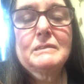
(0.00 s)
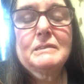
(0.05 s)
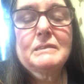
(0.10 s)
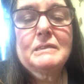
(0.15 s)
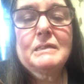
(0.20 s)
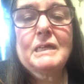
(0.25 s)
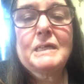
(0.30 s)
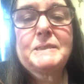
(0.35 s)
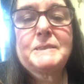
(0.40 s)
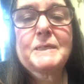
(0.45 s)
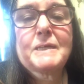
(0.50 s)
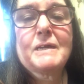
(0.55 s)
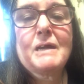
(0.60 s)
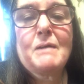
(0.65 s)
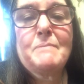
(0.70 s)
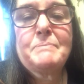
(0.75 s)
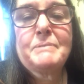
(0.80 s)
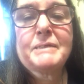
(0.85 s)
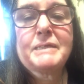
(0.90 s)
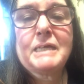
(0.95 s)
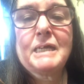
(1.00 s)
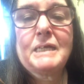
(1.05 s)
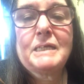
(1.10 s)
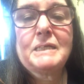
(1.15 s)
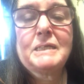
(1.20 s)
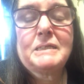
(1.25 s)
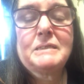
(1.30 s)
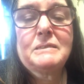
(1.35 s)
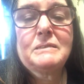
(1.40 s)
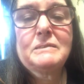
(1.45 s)
It's a
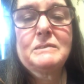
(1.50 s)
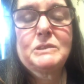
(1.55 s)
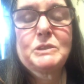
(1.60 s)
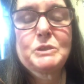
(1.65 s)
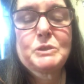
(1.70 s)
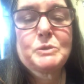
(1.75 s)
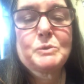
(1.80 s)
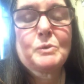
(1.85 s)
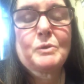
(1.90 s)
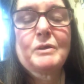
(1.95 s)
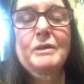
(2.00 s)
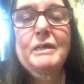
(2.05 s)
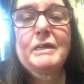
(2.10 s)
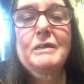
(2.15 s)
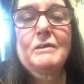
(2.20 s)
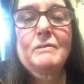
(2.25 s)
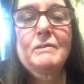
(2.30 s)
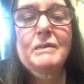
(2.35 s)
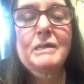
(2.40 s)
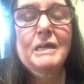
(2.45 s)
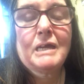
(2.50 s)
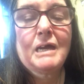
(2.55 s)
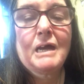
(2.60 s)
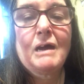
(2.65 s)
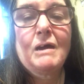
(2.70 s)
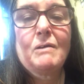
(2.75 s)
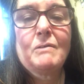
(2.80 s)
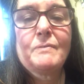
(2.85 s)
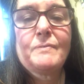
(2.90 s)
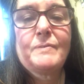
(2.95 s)
complicated story on
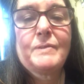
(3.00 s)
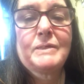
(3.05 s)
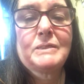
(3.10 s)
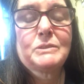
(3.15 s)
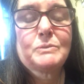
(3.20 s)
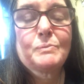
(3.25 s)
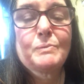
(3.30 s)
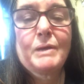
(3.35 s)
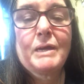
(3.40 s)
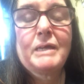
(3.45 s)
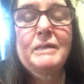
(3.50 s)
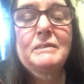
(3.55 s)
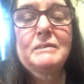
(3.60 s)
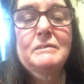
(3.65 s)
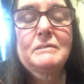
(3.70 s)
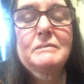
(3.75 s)
how things went.